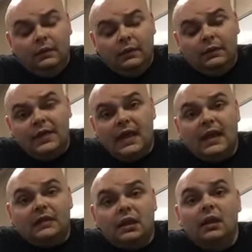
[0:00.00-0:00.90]

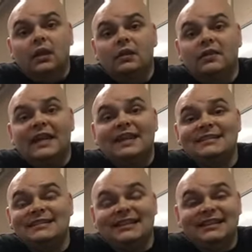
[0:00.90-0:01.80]
that they can
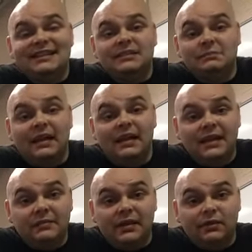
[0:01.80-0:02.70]
send it to my
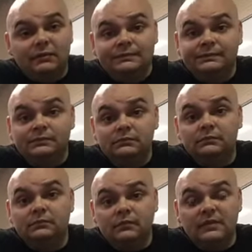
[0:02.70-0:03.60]
email,
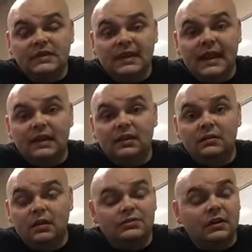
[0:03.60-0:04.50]

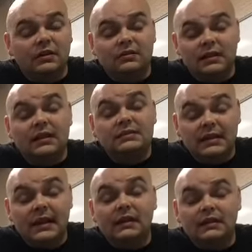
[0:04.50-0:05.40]

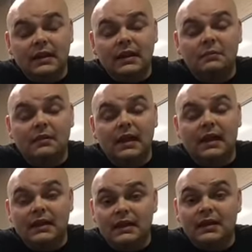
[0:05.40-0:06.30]

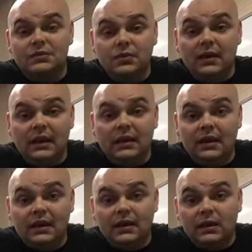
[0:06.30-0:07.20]

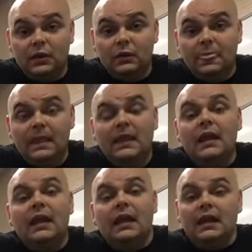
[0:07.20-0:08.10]
scanlonm@nsula.edu,
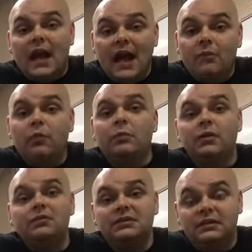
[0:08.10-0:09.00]
and I will
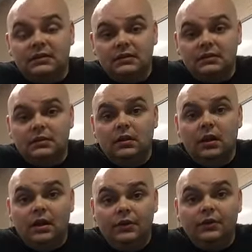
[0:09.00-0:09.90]
post it
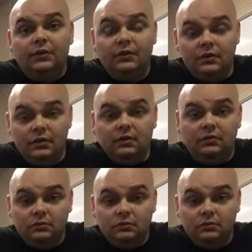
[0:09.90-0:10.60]
under the